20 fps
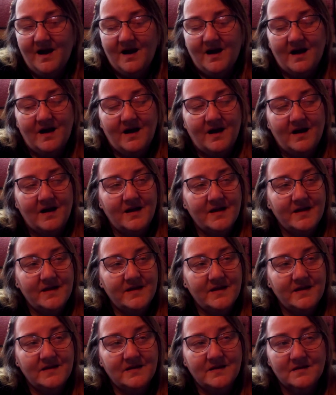
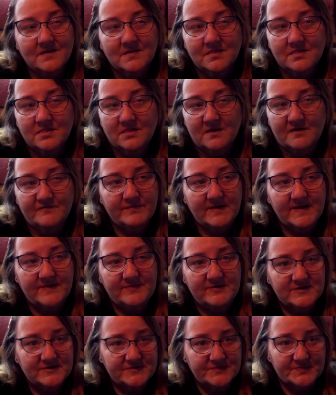I love
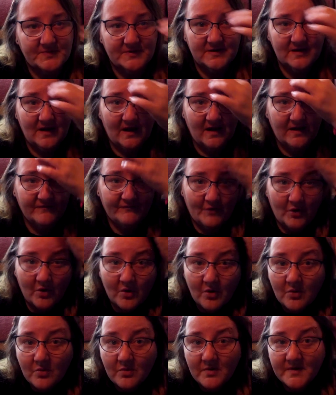babies, but I've
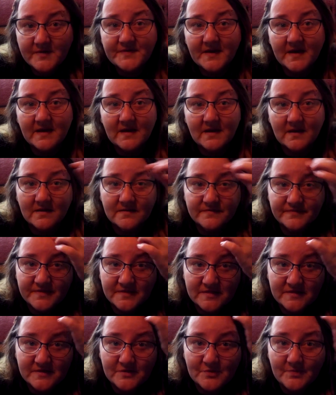always had the
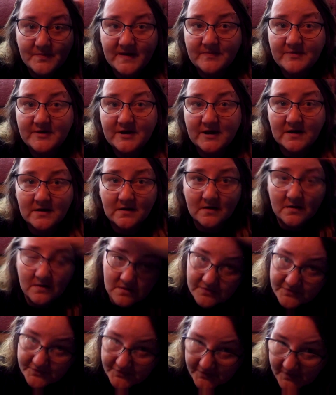little baby
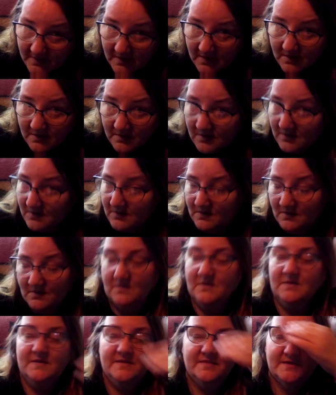hairs, and
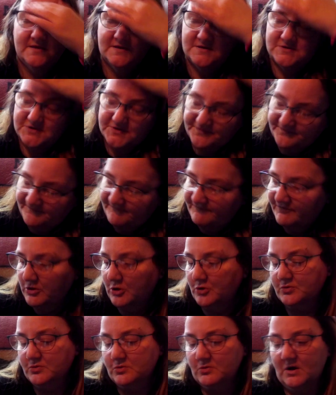they just
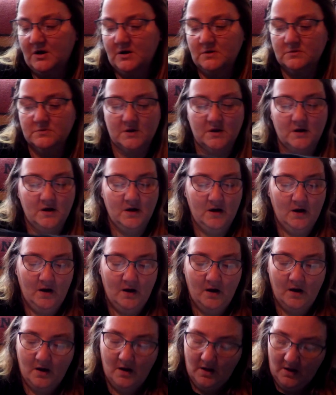float around.
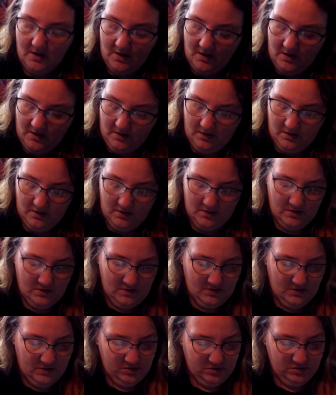
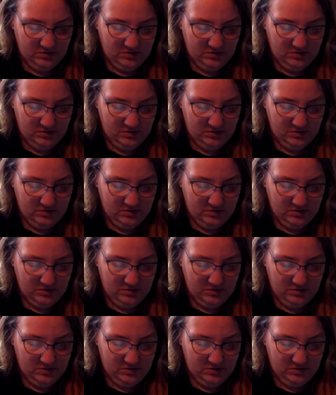Oh,